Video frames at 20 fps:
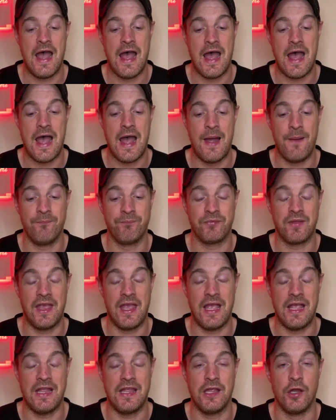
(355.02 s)

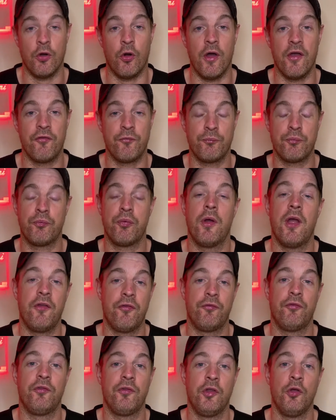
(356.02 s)
You know,
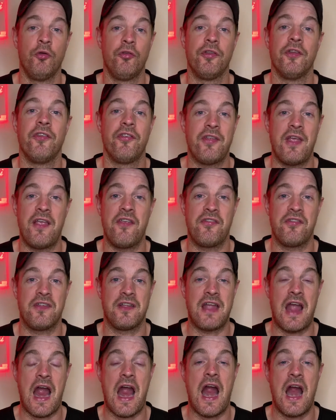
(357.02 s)
if Houston says
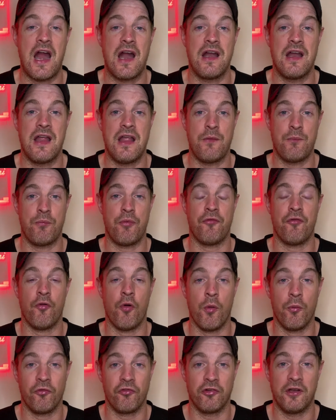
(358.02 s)
the car
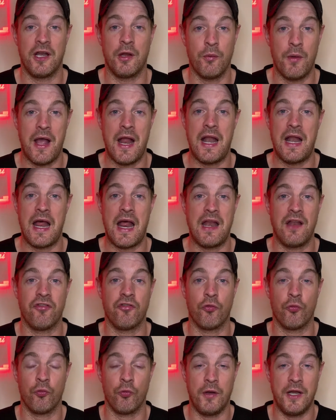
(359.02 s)
performs really well and
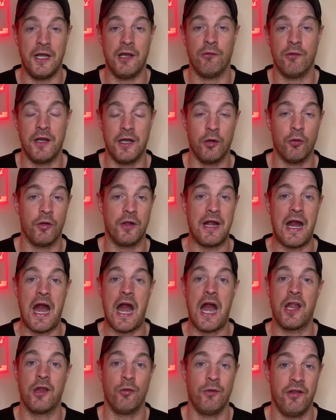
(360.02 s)
it's a really, really good
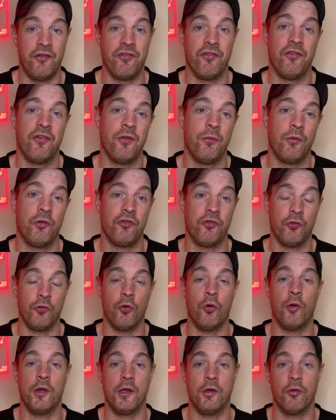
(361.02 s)
car, you listen to him because you
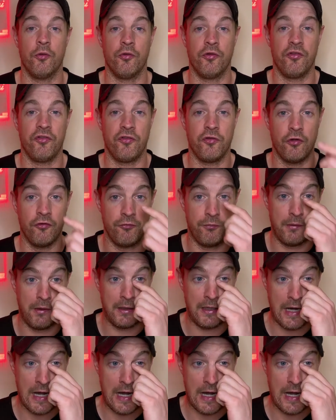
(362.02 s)
know he knows his stuff about